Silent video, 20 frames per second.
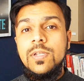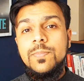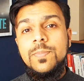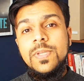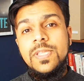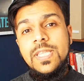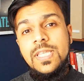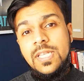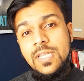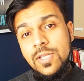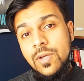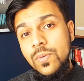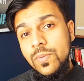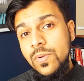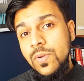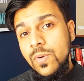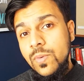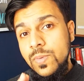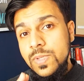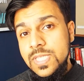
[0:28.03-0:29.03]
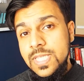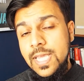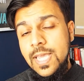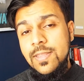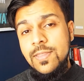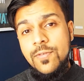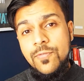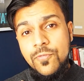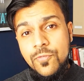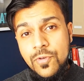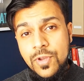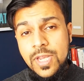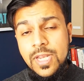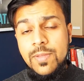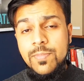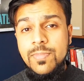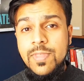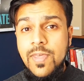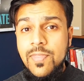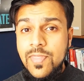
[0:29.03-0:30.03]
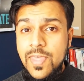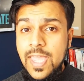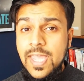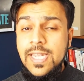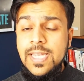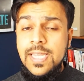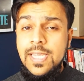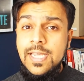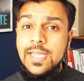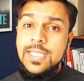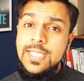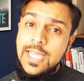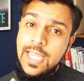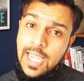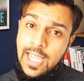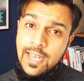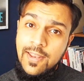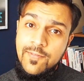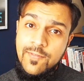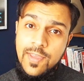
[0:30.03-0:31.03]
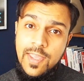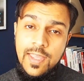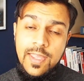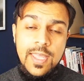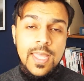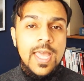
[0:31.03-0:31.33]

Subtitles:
but they don't always get the freedom that they need to innovate.